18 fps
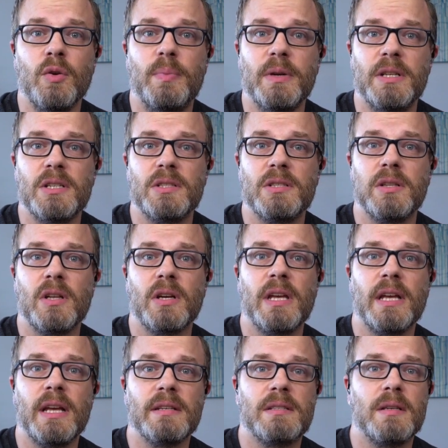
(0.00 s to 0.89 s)
but just
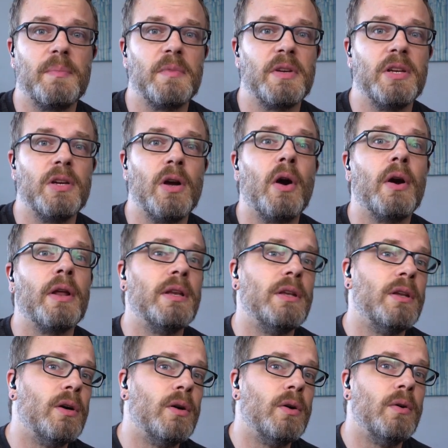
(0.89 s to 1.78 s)
looking at something you already
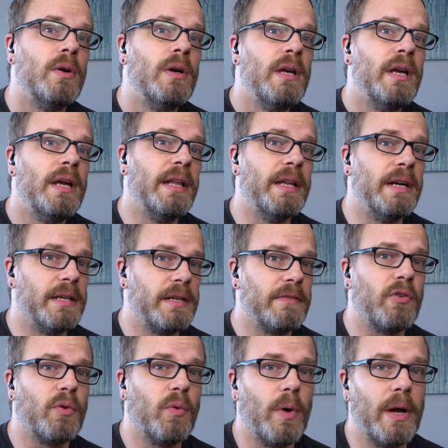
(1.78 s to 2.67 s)
know in a
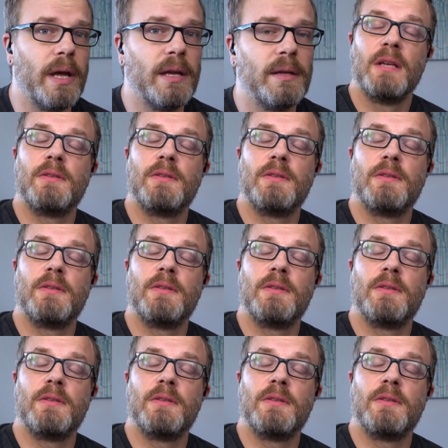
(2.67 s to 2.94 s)
different way.